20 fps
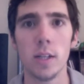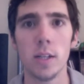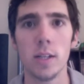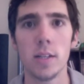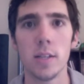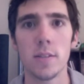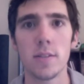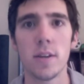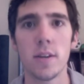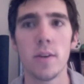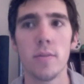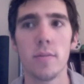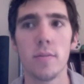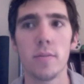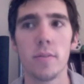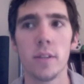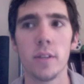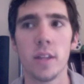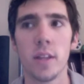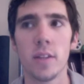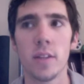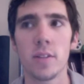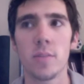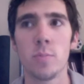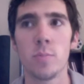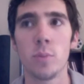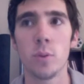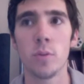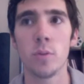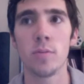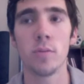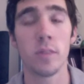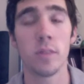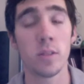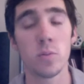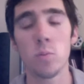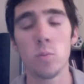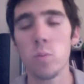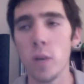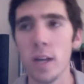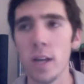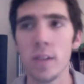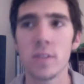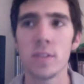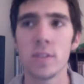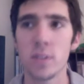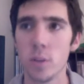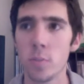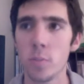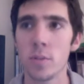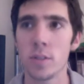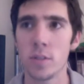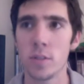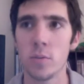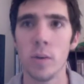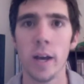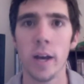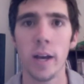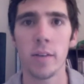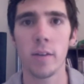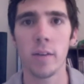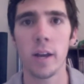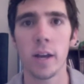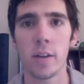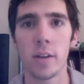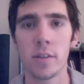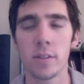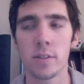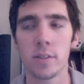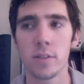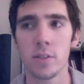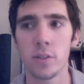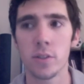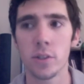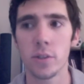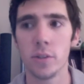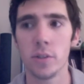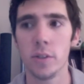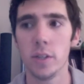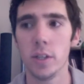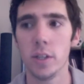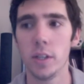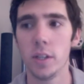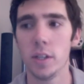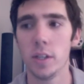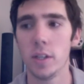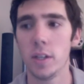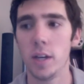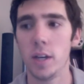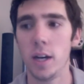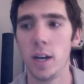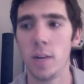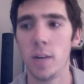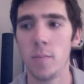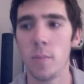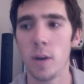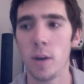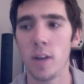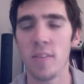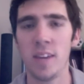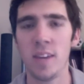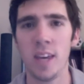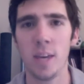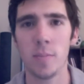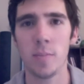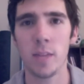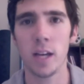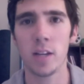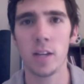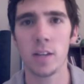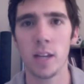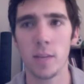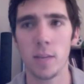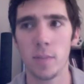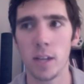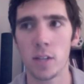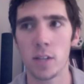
self. It's beautiful, as well as the opposite way around too. But I've kept that